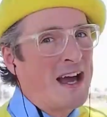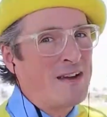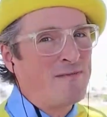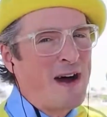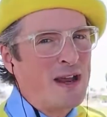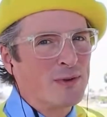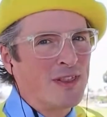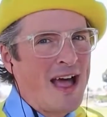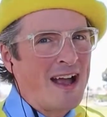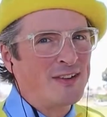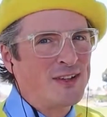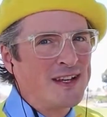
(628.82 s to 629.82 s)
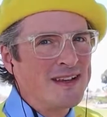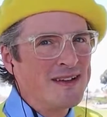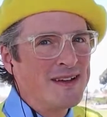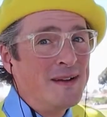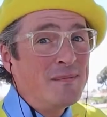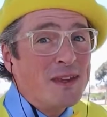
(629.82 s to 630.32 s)
I find relaxing
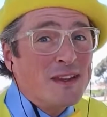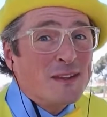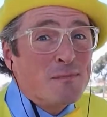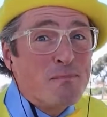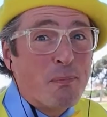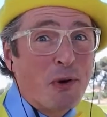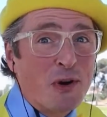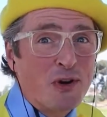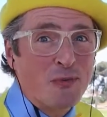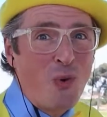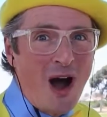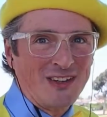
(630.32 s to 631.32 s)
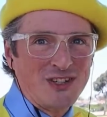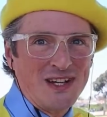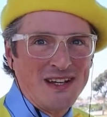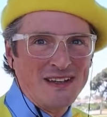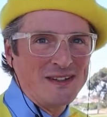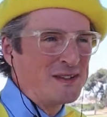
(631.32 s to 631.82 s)
is bird watching.